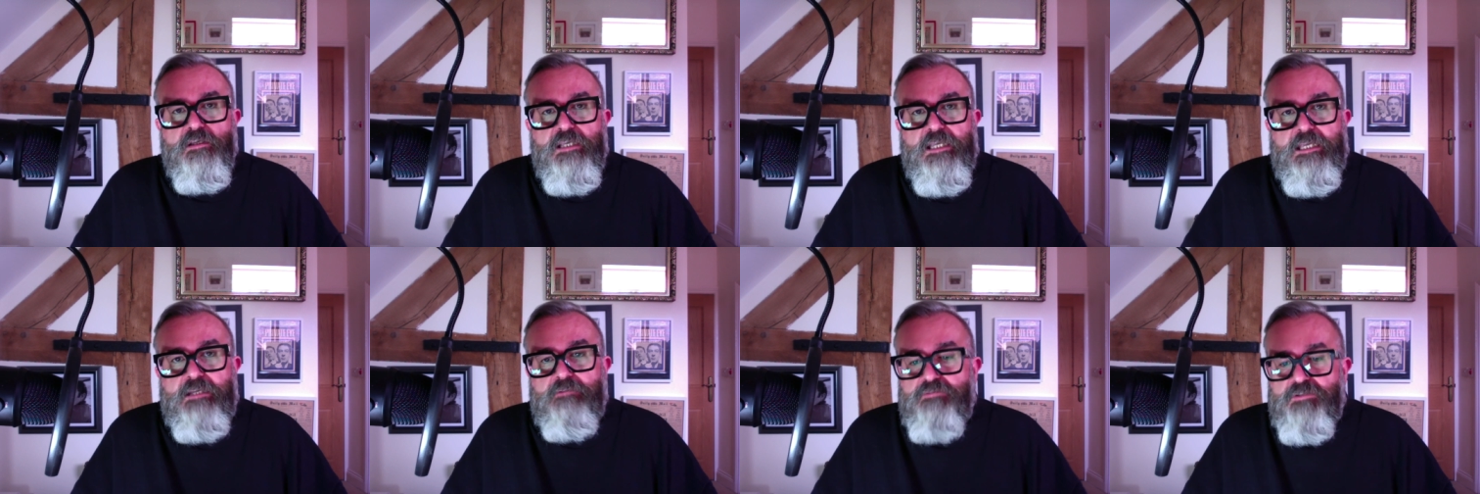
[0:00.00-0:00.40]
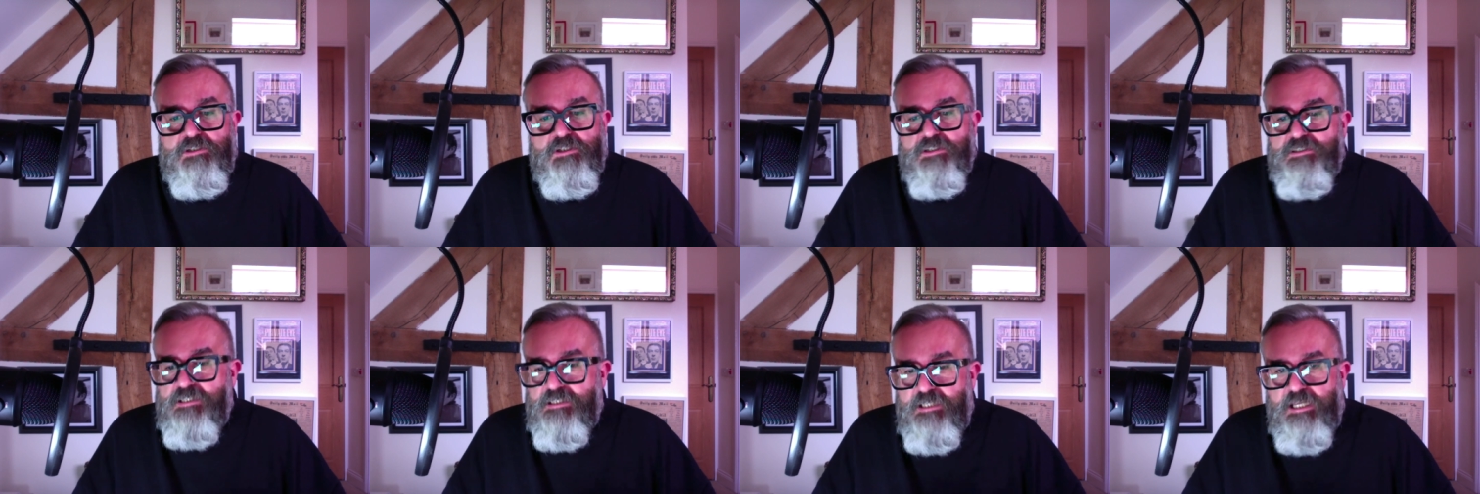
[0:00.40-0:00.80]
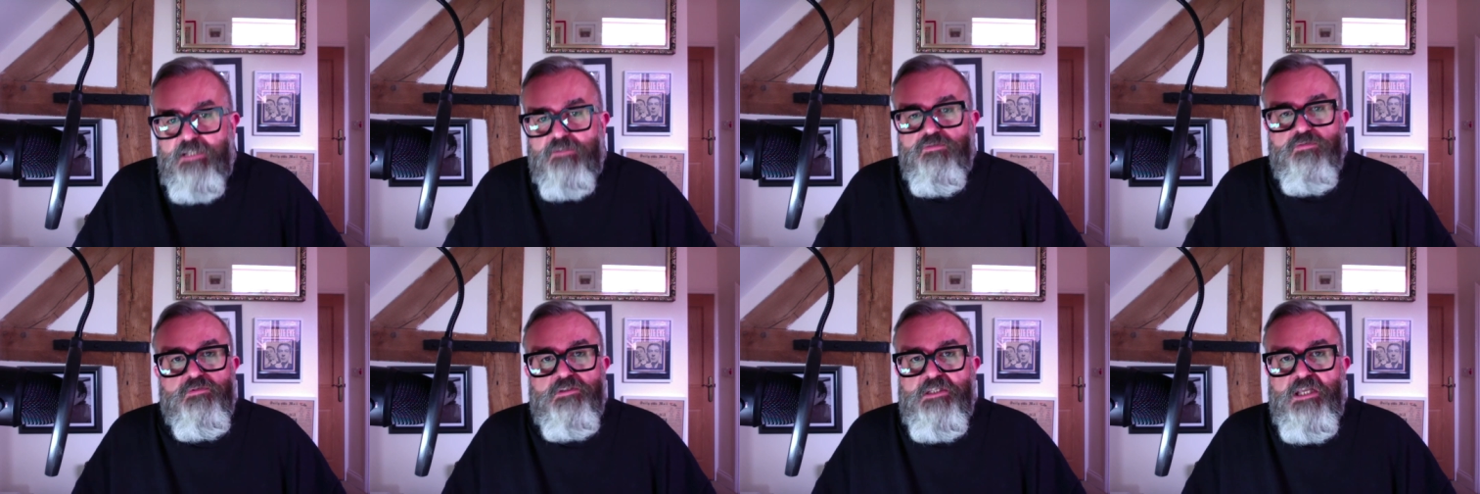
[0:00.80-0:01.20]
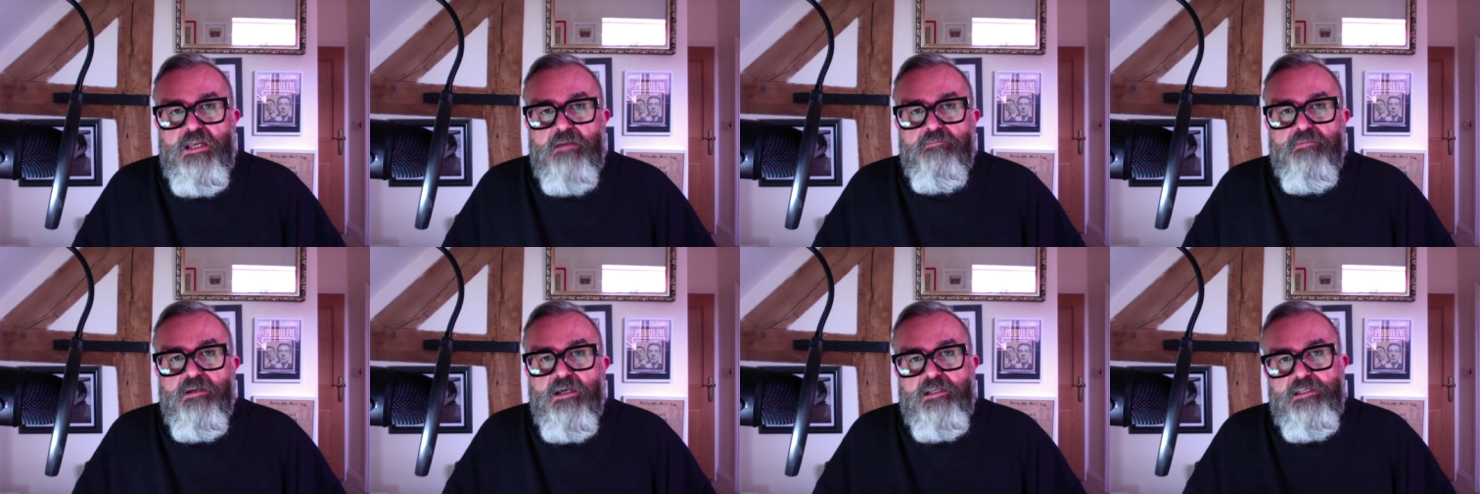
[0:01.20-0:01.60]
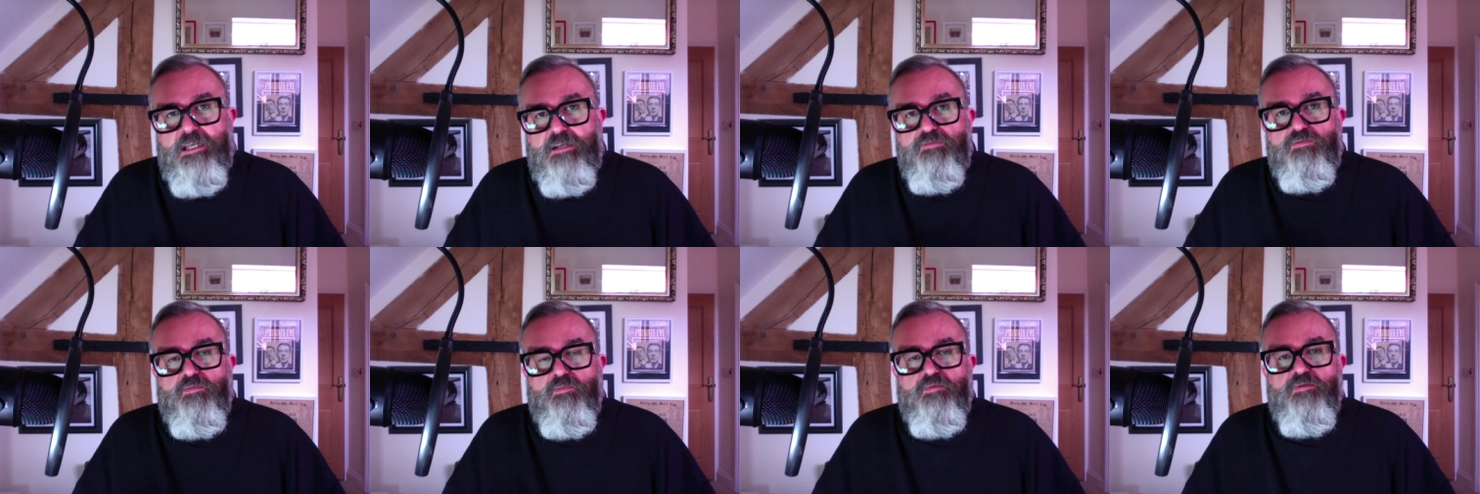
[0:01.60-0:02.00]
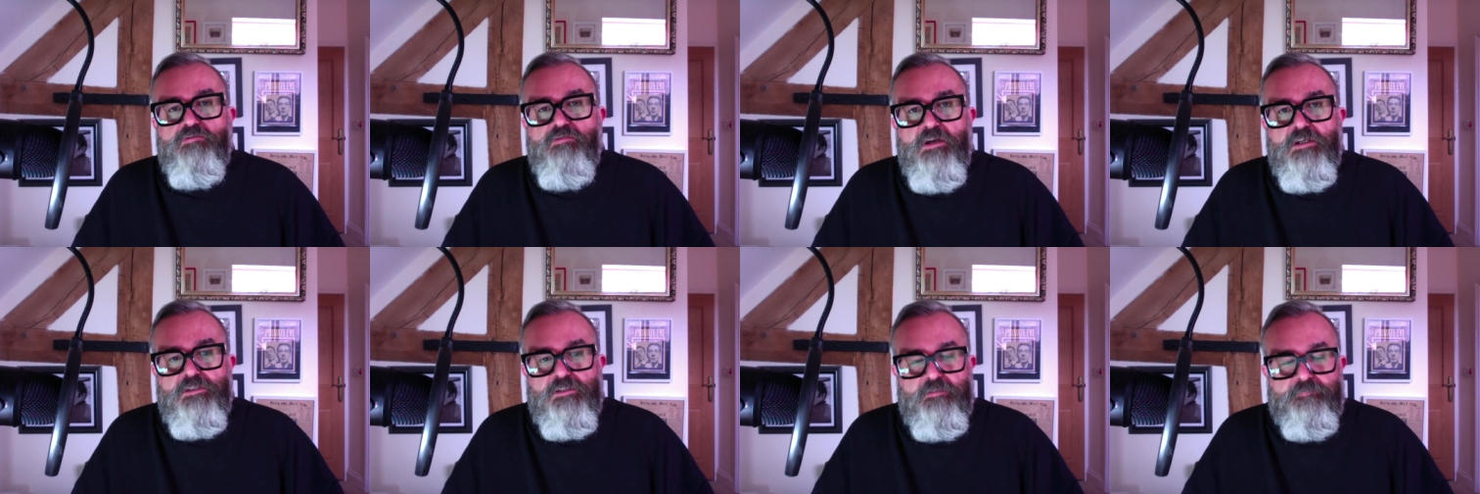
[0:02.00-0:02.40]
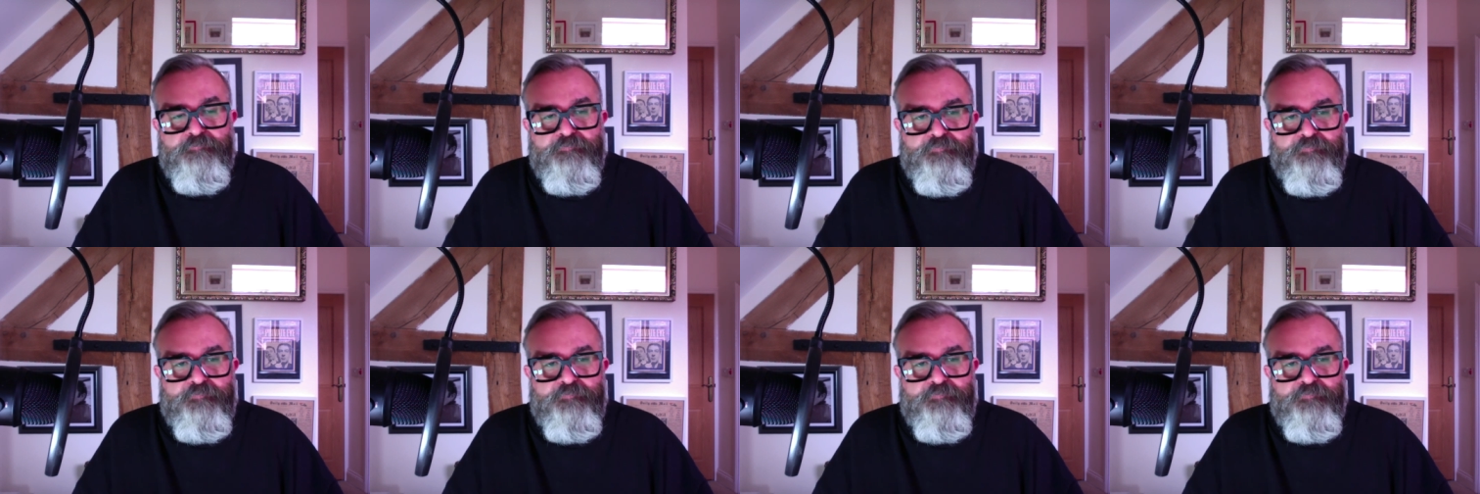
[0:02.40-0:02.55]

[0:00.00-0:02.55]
It was just a natural step, a natural progression.